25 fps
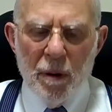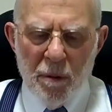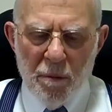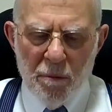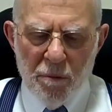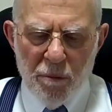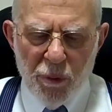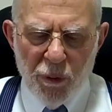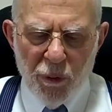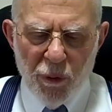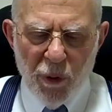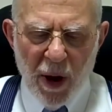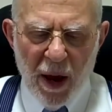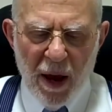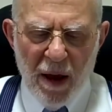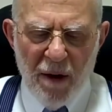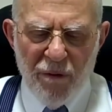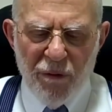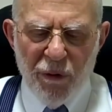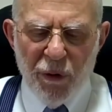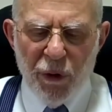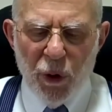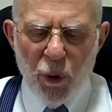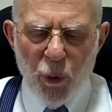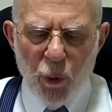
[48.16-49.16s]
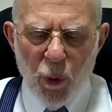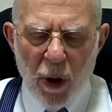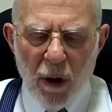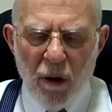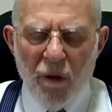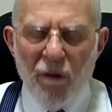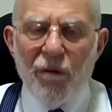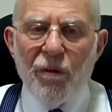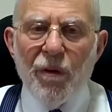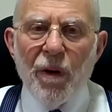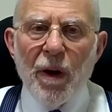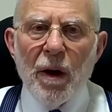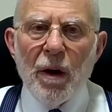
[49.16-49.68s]
pray for the
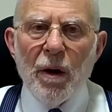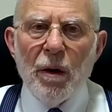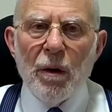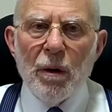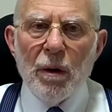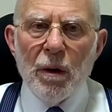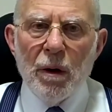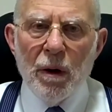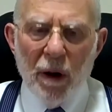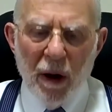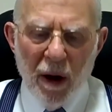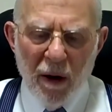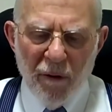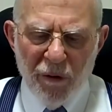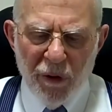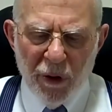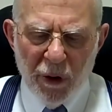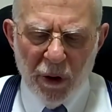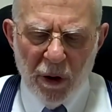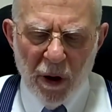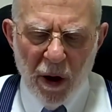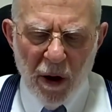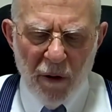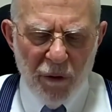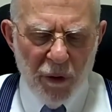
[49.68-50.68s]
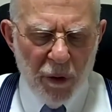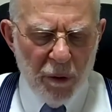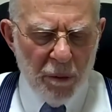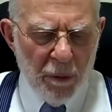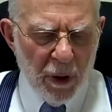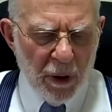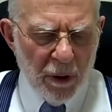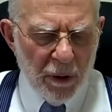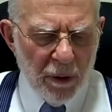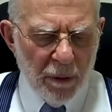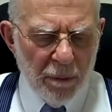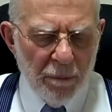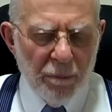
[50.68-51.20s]
welfare of the
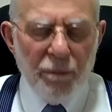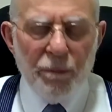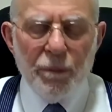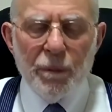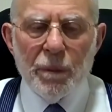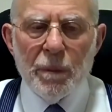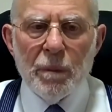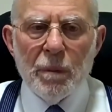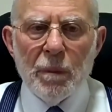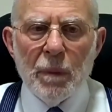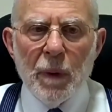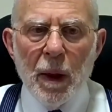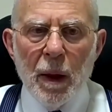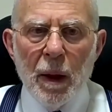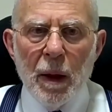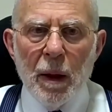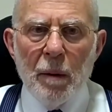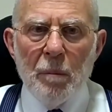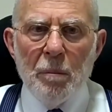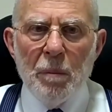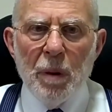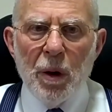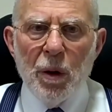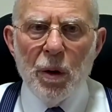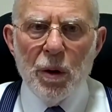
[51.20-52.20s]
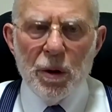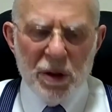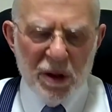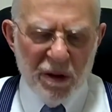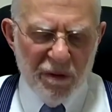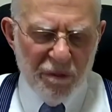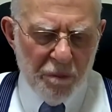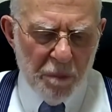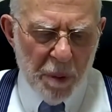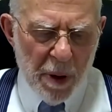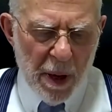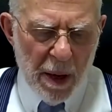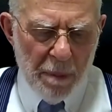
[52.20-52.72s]
government, because
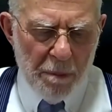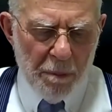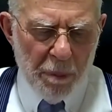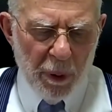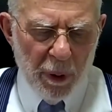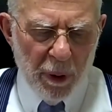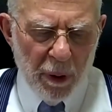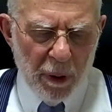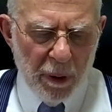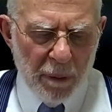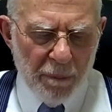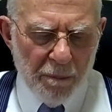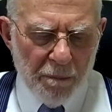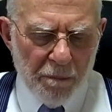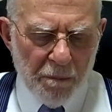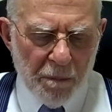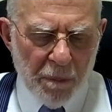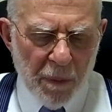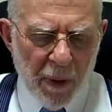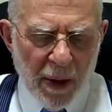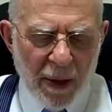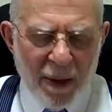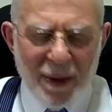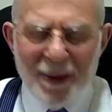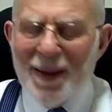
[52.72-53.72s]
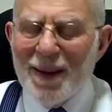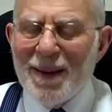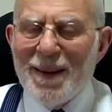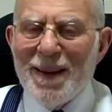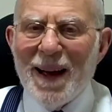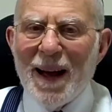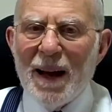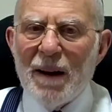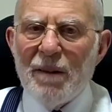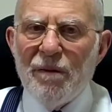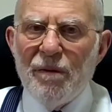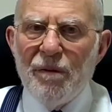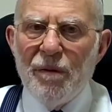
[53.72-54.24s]
if people did
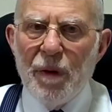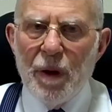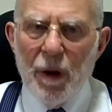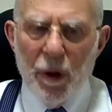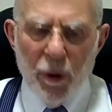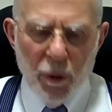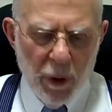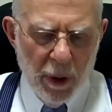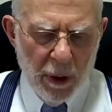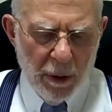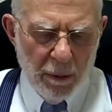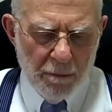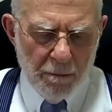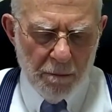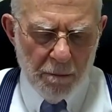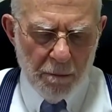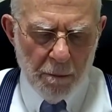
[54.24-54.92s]
not fear it,